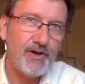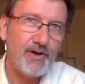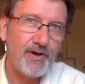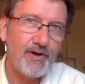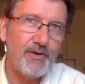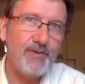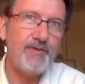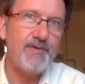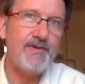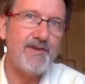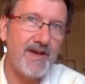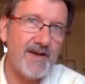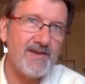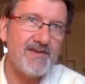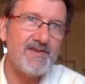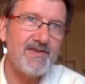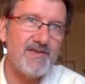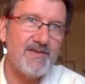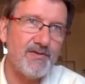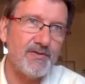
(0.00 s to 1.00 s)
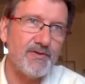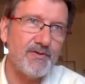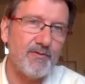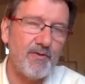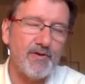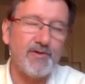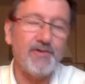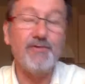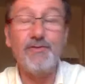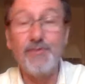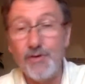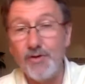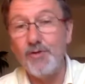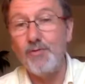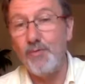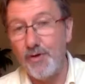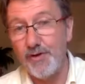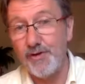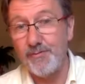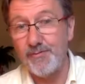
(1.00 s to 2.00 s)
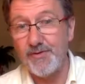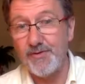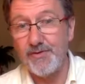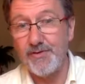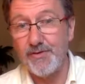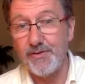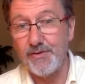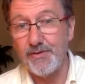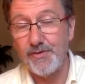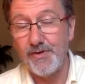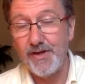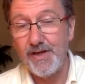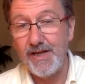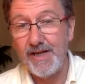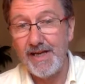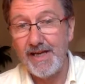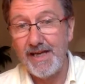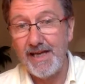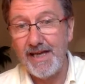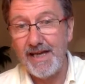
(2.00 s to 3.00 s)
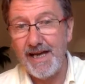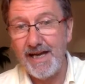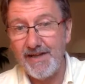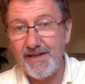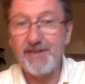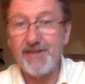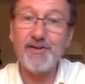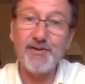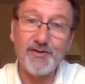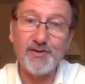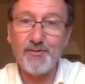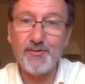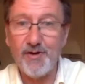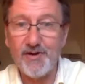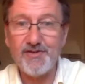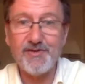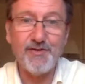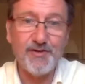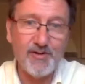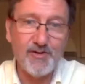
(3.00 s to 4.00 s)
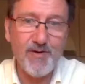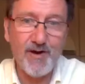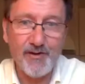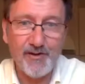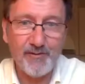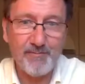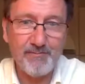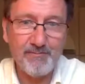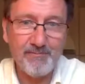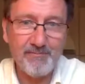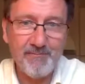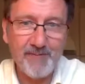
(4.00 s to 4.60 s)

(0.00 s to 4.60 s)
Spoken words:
or who does do what you don't want them to do, and then you don't know what to do about them.